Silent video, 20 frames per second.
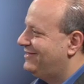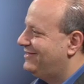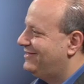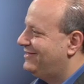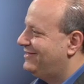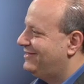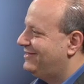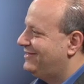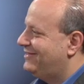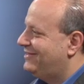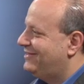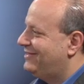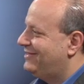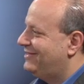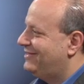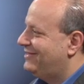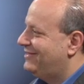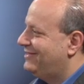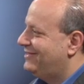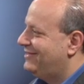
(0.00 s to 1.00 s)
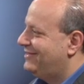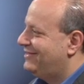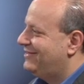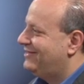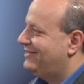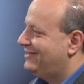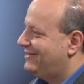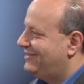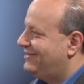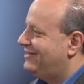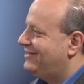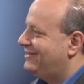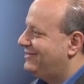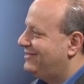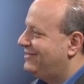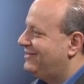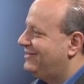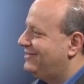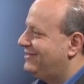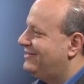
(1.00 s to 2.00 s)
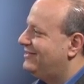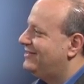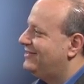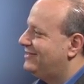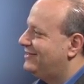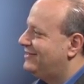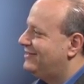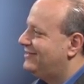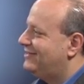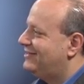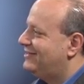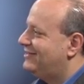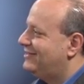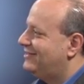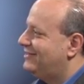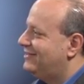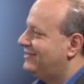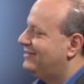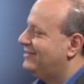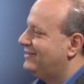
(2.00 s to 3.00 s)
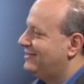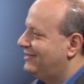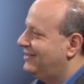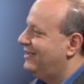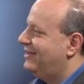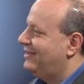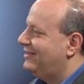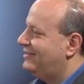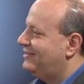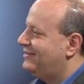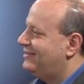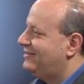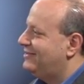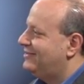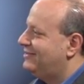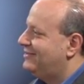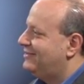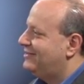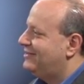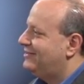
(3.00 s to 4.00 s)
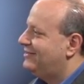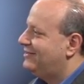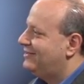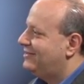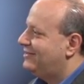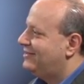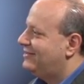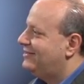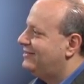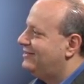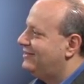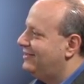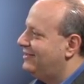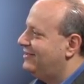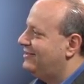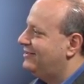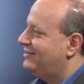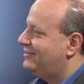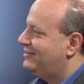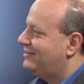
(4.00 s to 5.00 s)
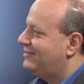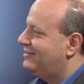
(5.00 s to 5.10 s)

This person isn't speaking.